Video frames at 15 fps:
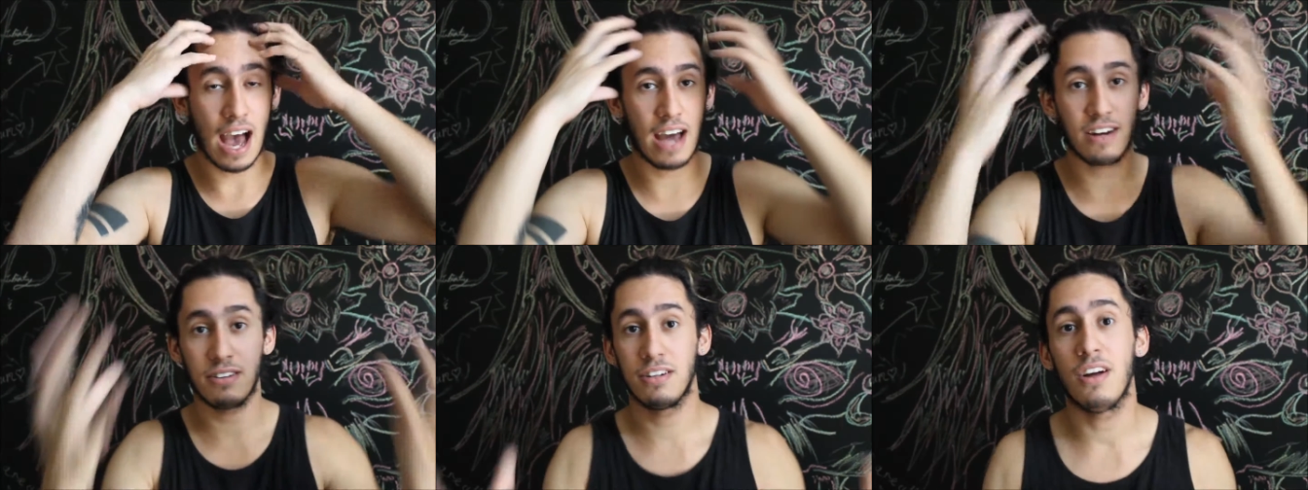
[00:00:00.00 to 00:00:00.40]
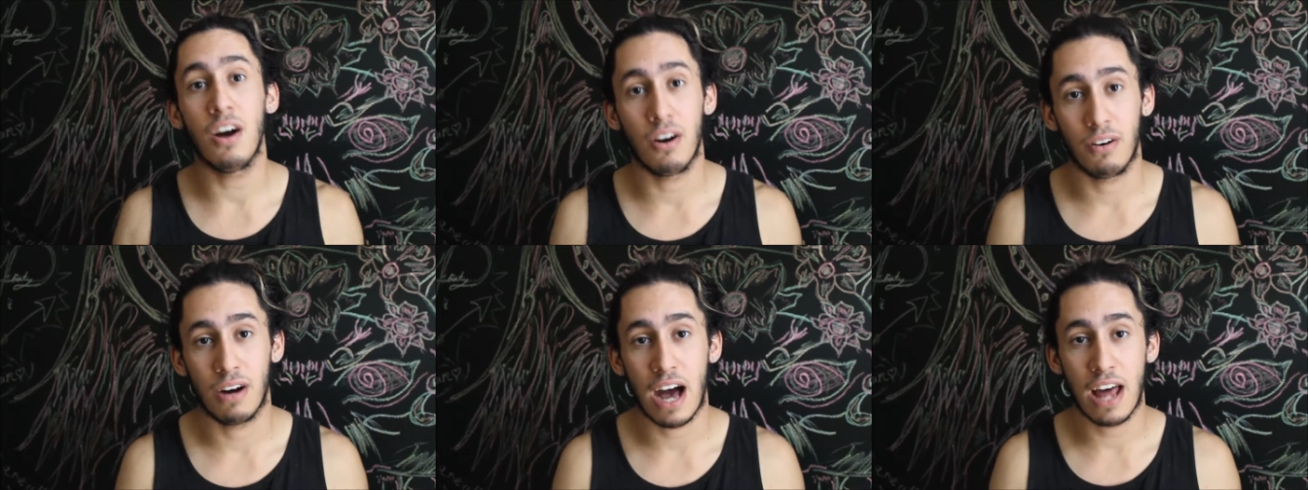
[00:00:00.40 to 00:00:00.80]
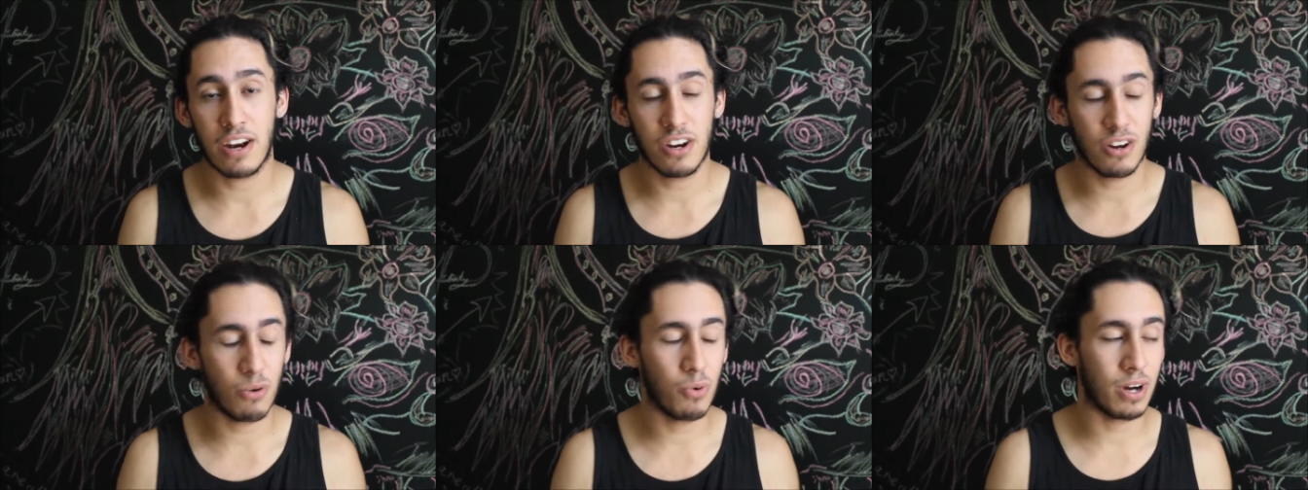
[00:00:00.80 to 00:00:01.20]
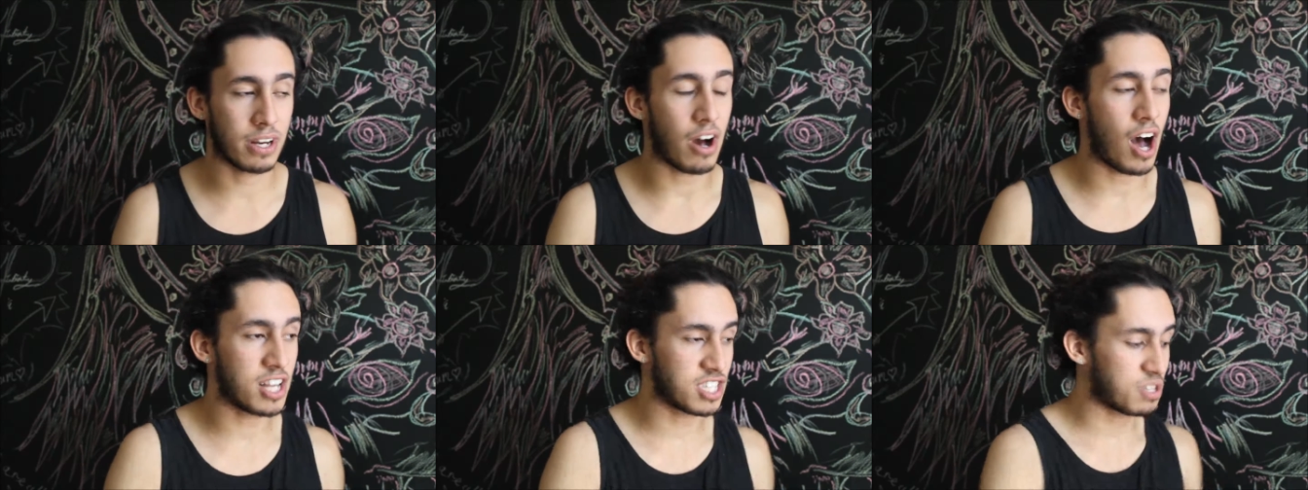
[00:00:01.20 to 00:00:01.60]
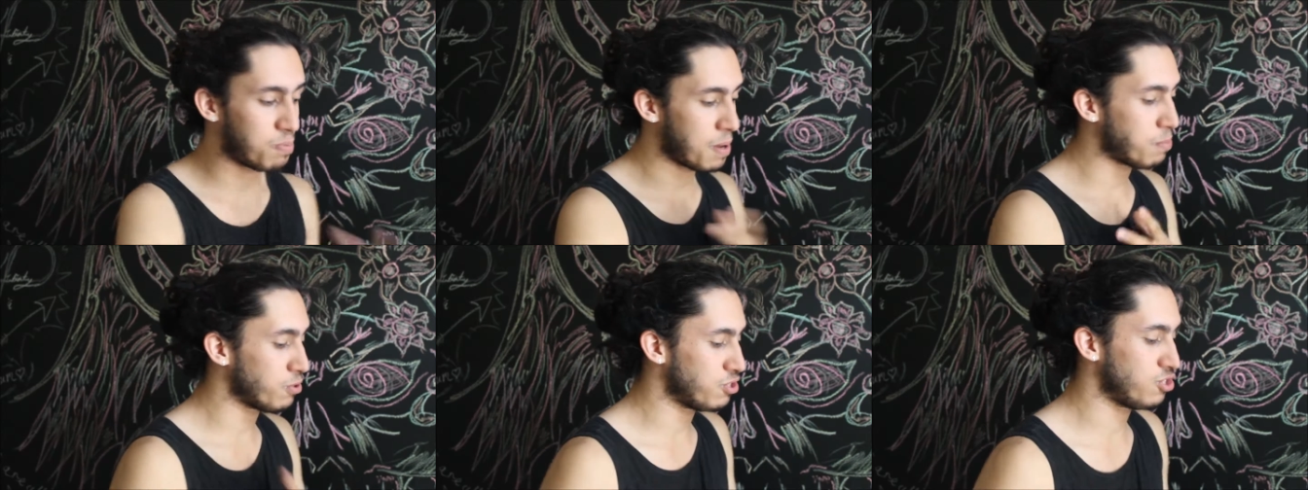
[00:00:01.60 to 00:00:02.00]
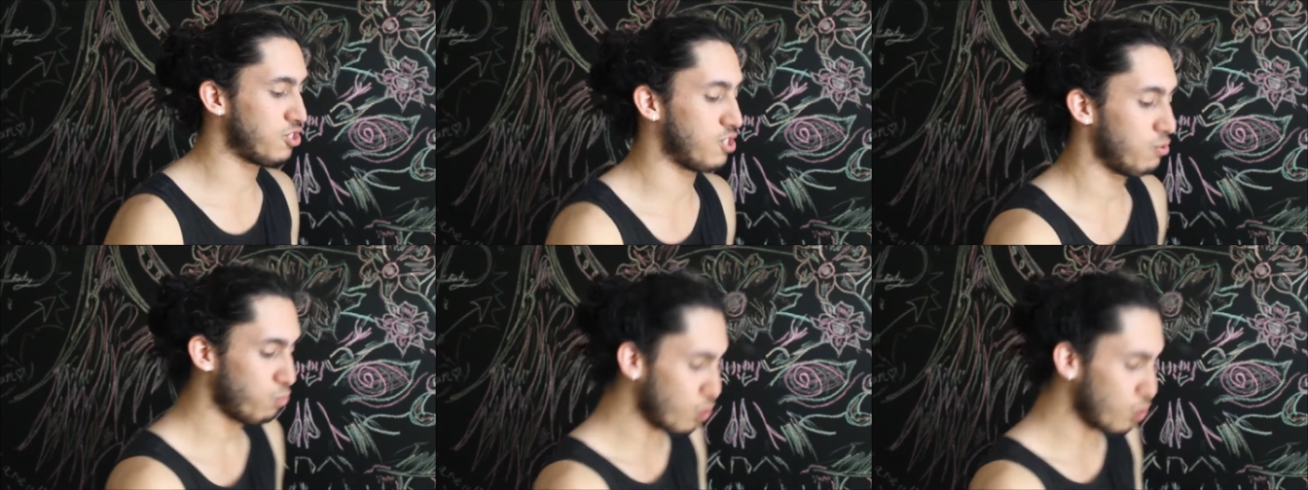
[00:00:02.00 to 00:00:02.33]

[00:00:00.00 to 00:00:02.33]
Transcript: I don't know. I don't know what causes people to just,